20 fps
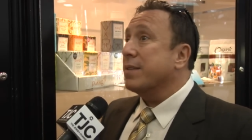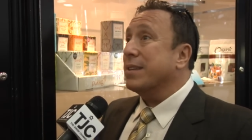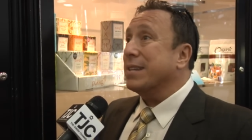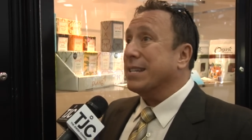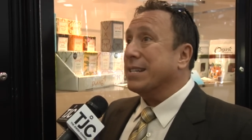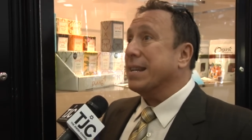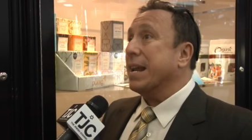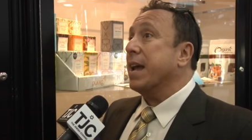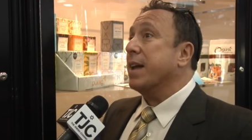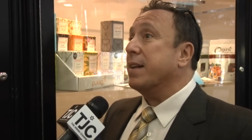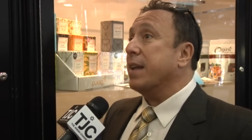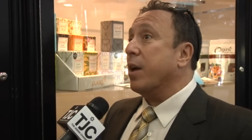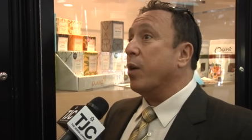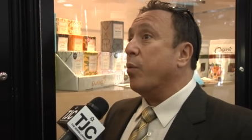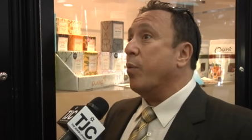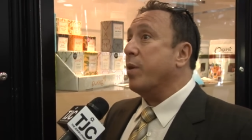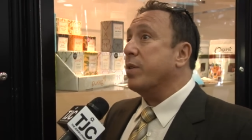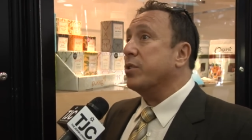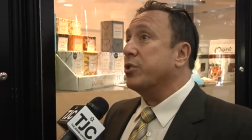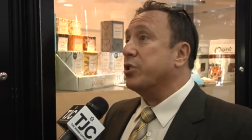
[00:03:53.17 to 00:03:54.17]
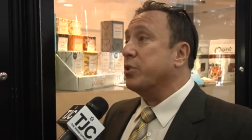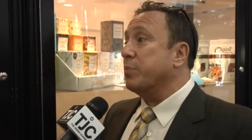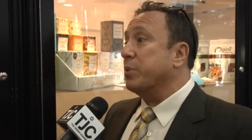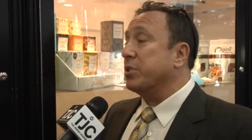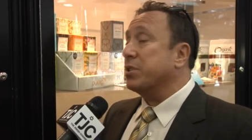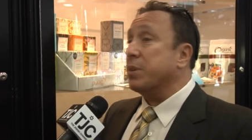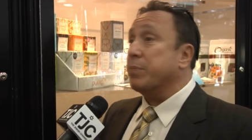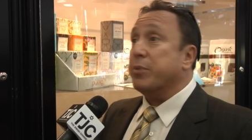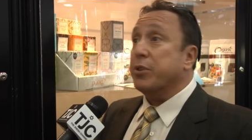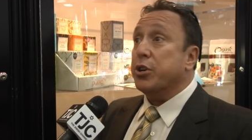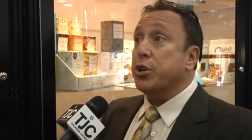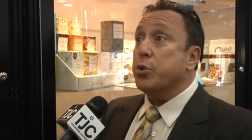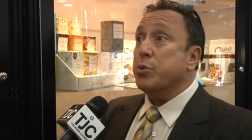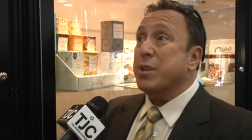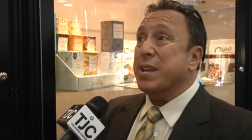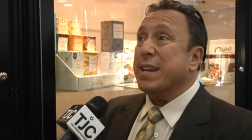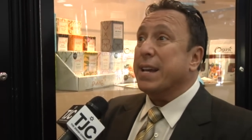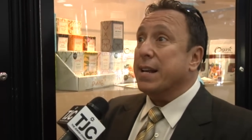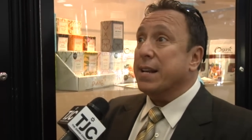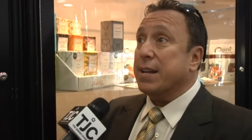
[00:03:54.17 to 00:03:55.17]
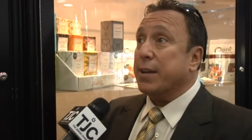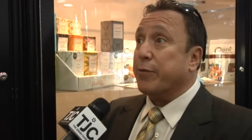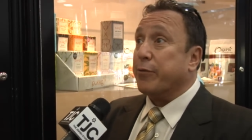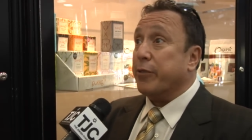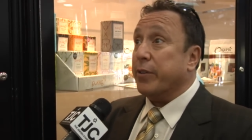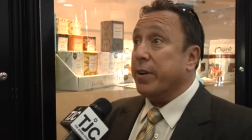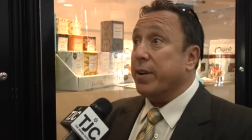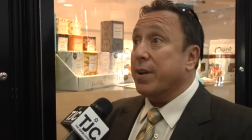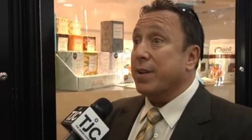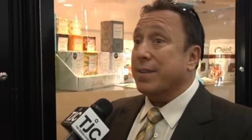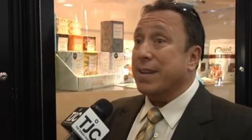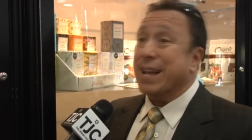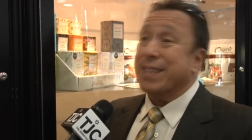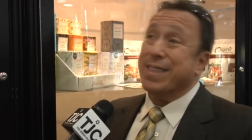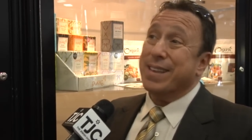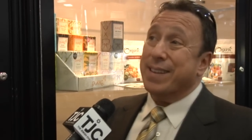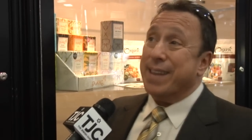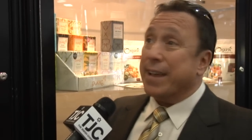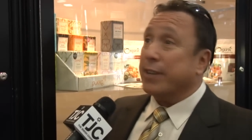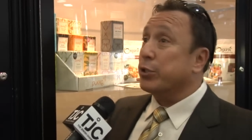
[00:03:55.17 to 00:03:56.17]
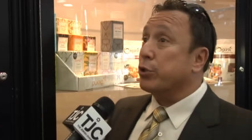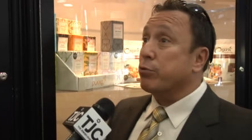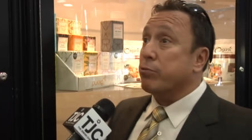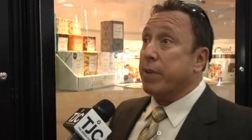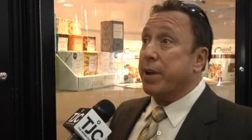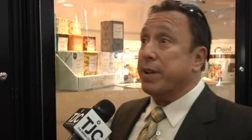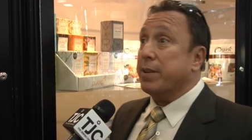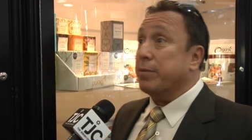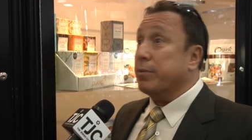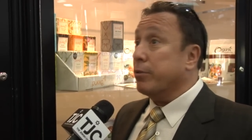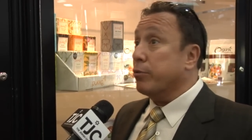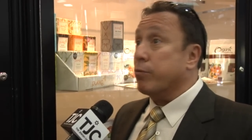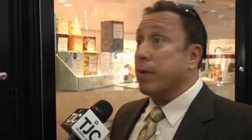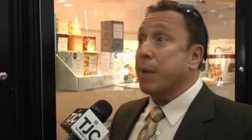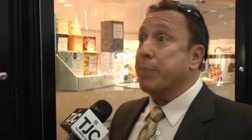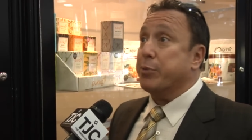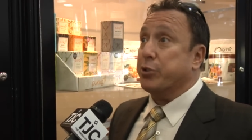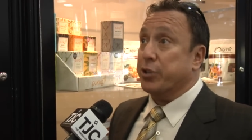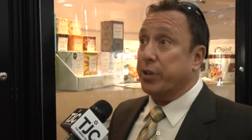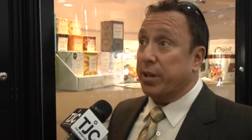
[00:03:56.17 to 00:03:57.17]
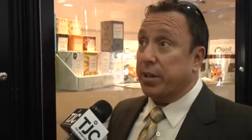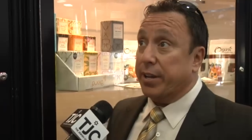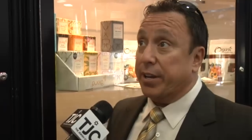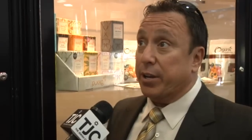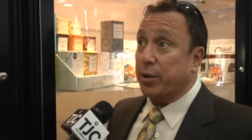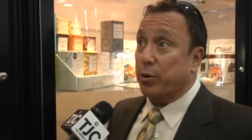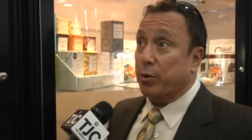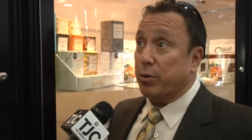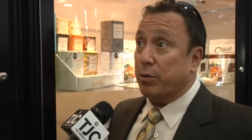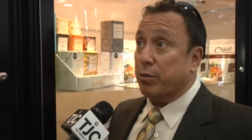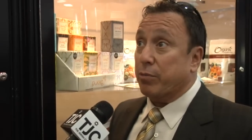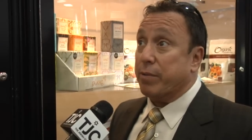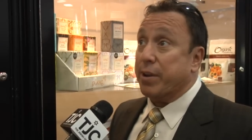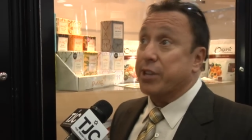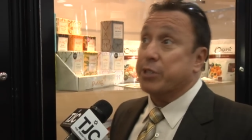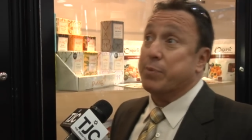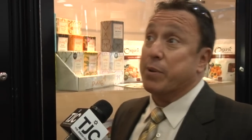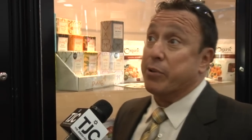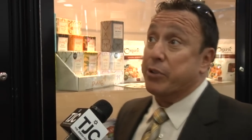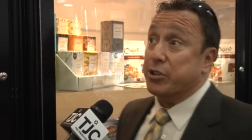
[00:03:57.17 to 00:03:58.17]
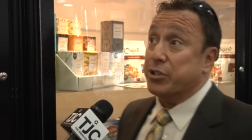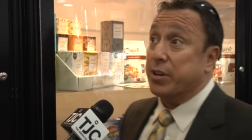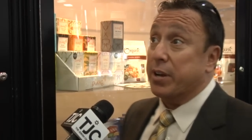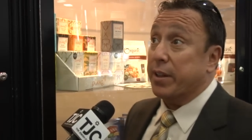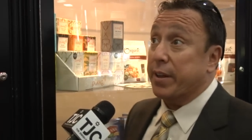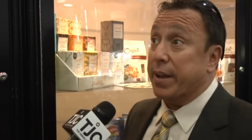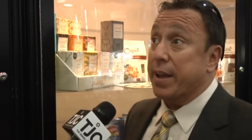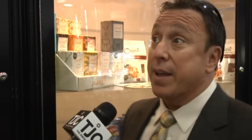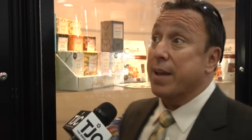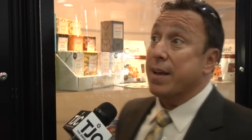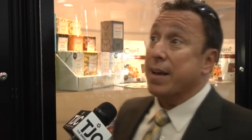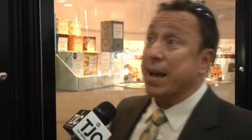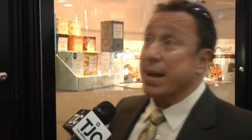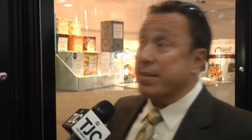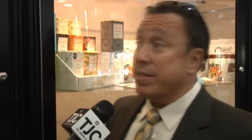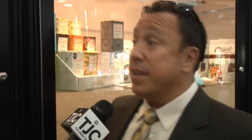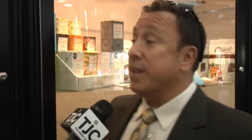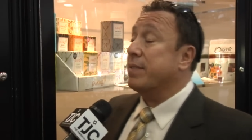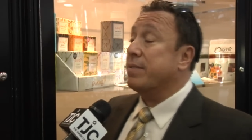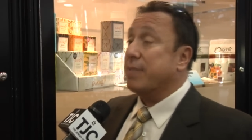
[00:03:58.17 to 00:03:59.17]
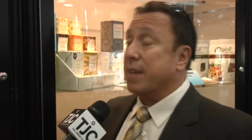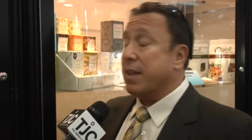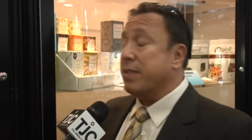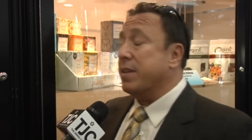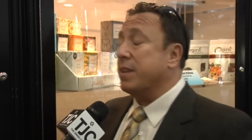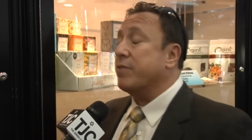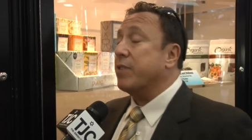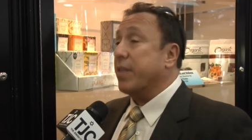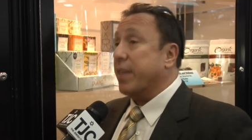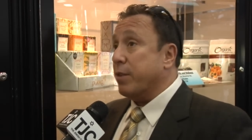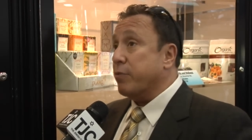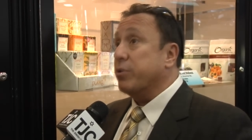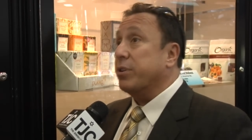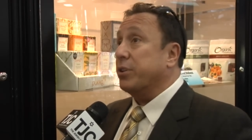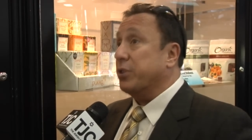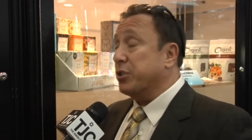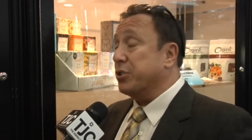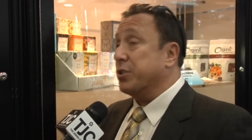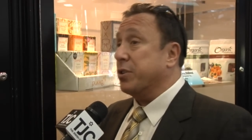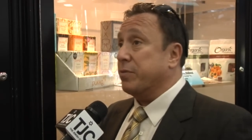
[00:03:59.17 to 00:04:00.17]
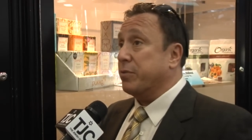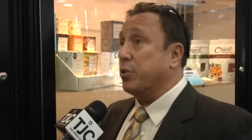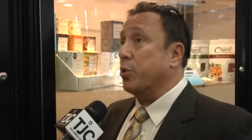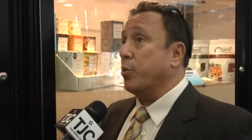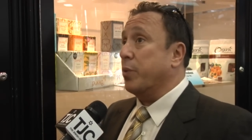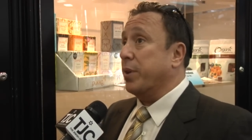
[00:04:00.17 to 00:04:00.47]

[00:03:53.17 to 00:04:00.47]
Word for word: the standout winner should be something unique and different, not the next great grape jelly or raspberry jelly. I think that they really deserve to